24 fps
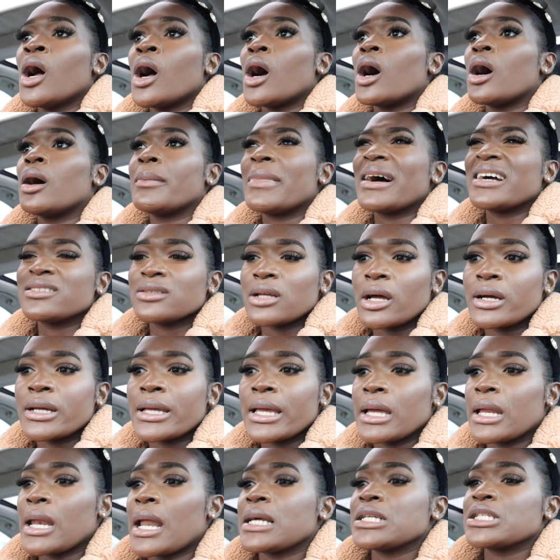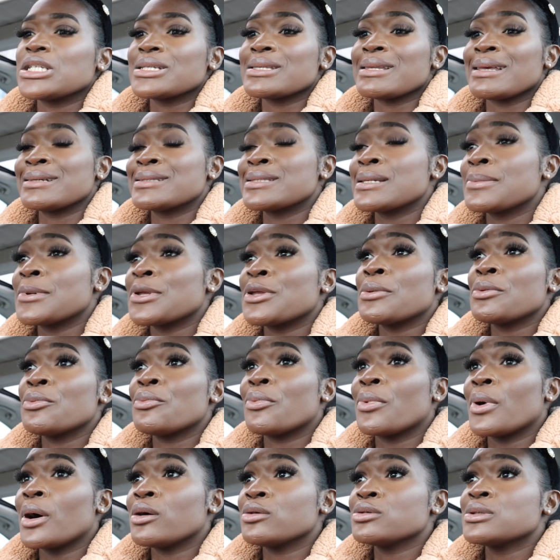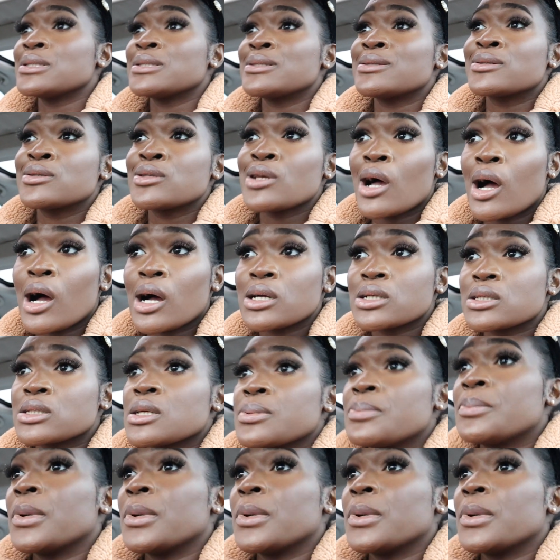Um, I, again, I just like to be well stocked,